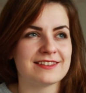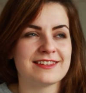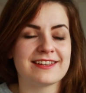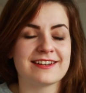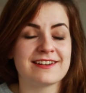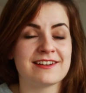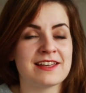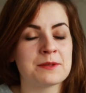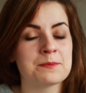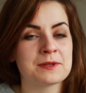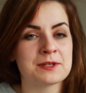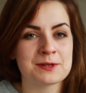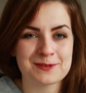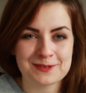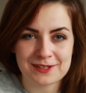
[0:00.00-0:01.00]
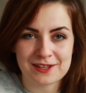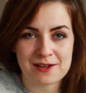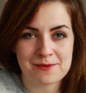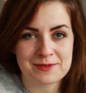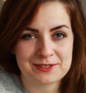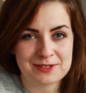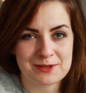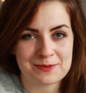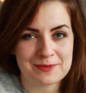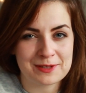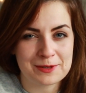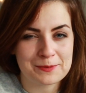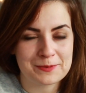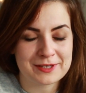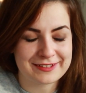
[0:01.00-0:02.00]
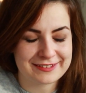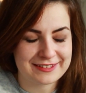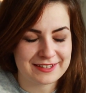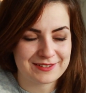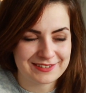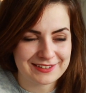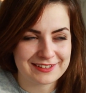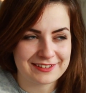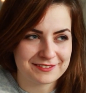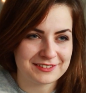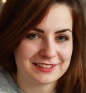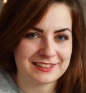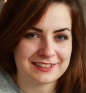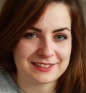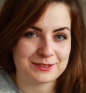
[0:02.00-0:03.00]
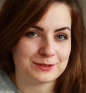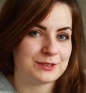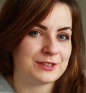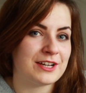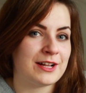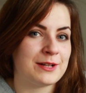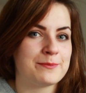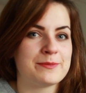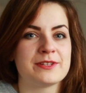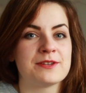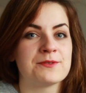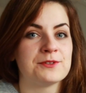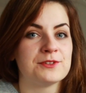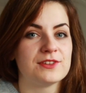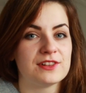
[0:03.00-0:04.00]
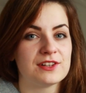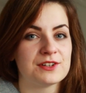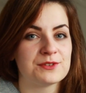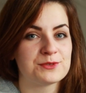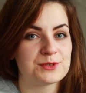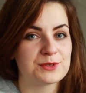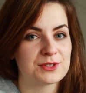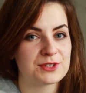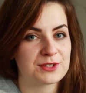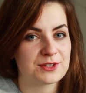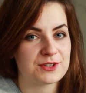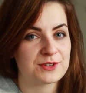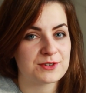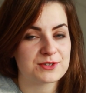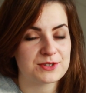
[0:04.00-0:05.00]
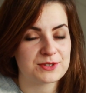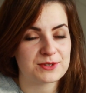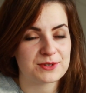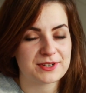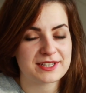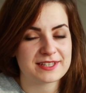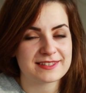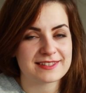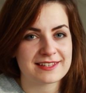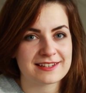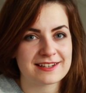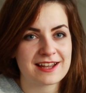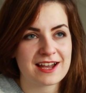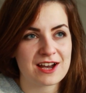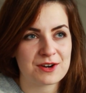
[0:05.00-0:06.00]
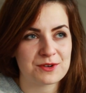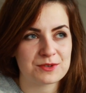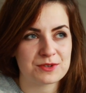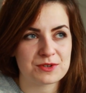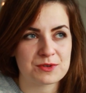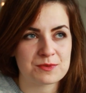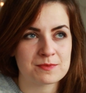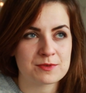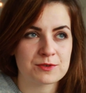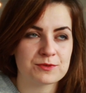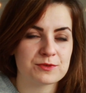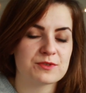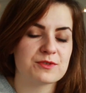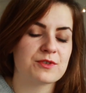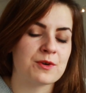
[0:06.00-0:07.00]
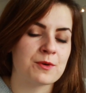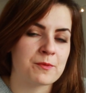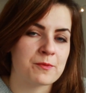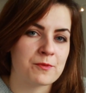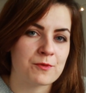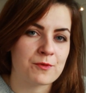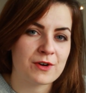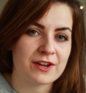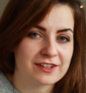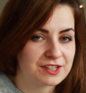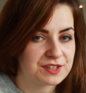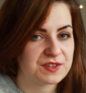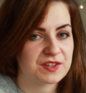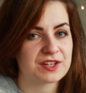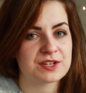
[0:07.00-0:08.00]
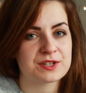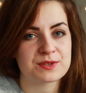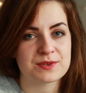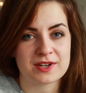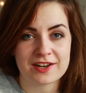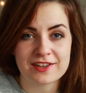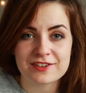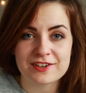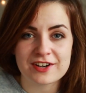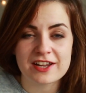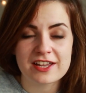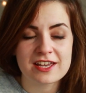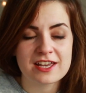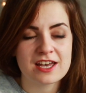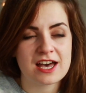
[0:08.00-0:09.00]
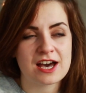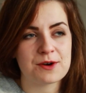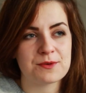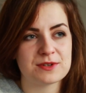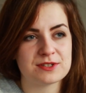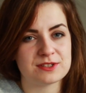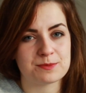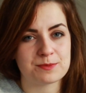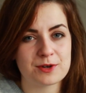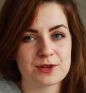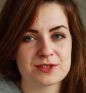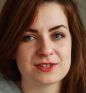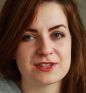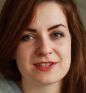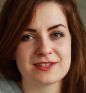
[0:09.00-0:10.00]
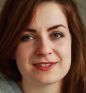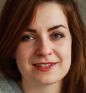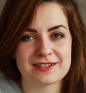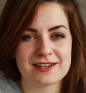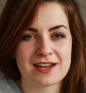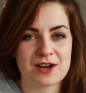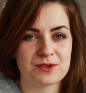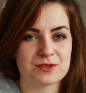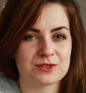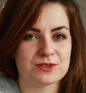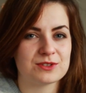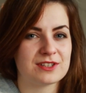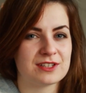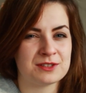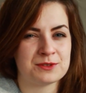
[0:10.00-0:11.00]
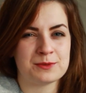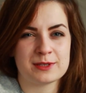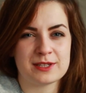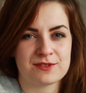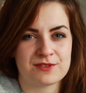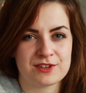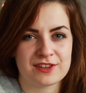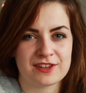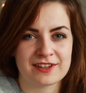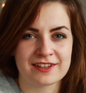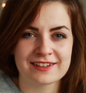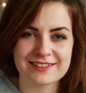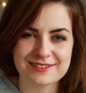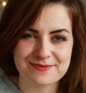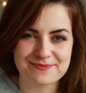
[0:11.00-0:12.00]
Then let me know in the comments down below because I really need your help and I would love to hear your stories and how you moved from one career to another, how was the process and how you dealt with everything.